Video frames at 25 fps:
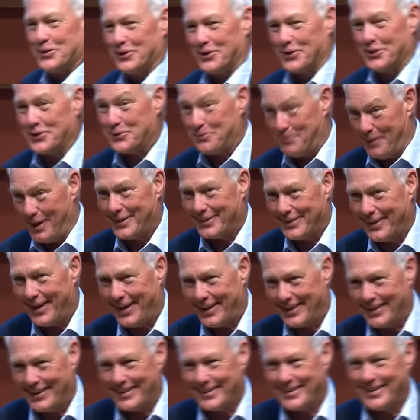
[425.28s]
spend on
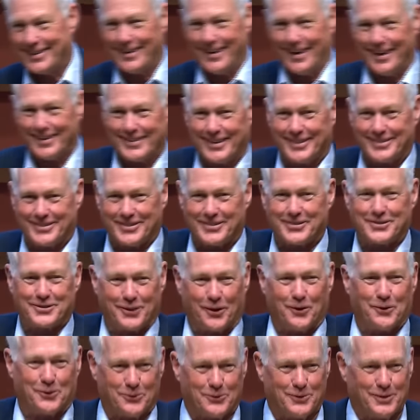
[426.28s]
it. Uh, they just
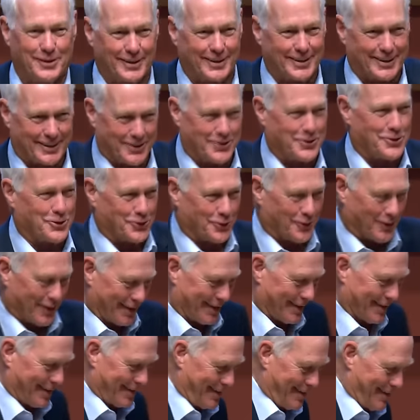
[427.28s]
don't really enjoy it
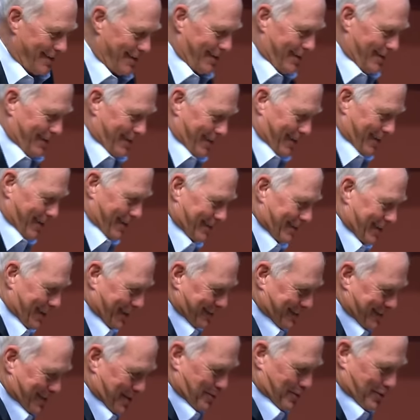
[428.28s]
uh, like
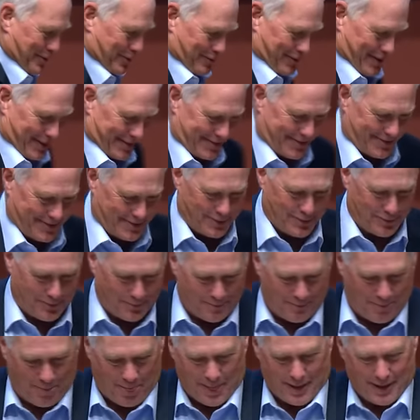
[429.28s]
Democrats do.
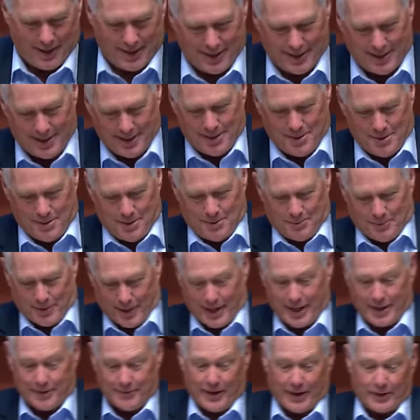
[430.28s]
But in
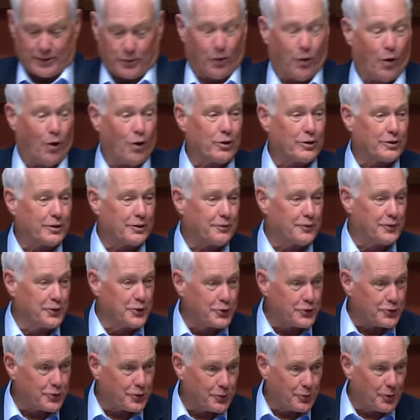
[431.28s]
any event, all of the
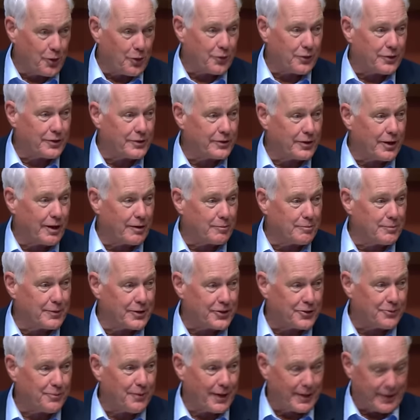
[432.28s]
future growth in government
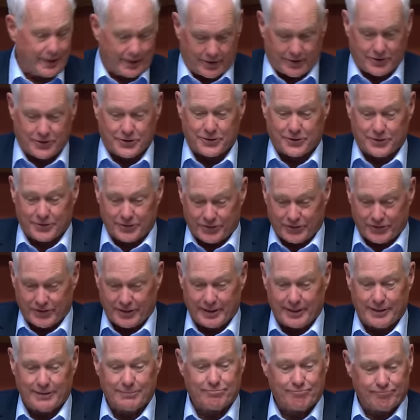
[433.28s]
spending, as you can
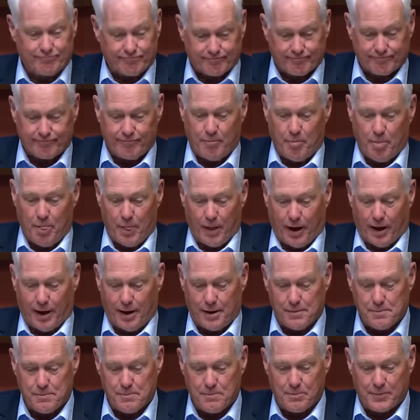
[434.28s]
see,
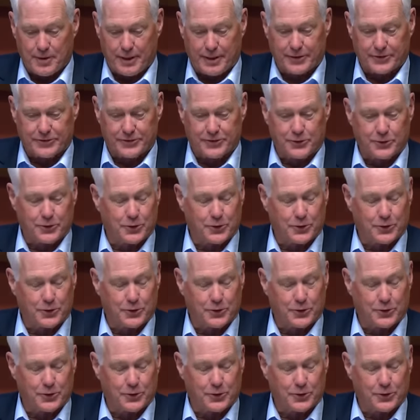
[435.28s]
um, is due to